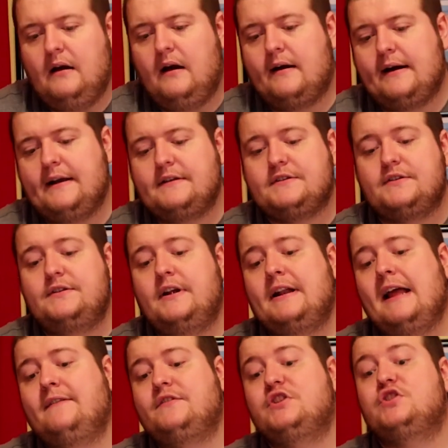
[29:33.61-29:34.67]
All right, so none
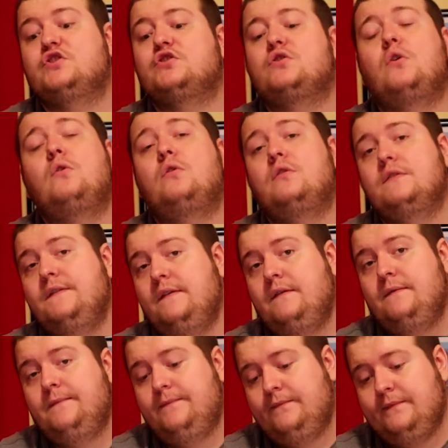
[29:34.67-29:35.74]
have sold,
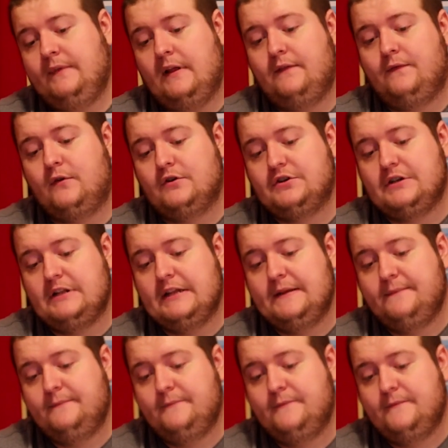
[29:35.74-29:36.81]
unfortunately,
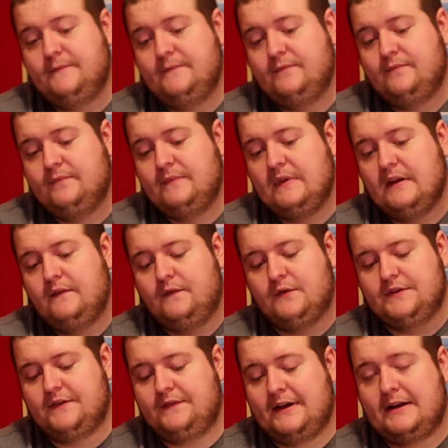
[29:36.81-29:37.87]
for
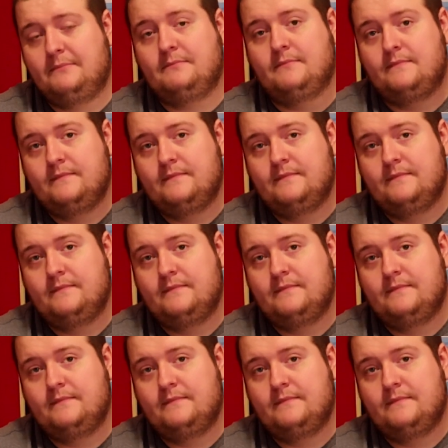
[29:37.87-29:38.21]
the Venom,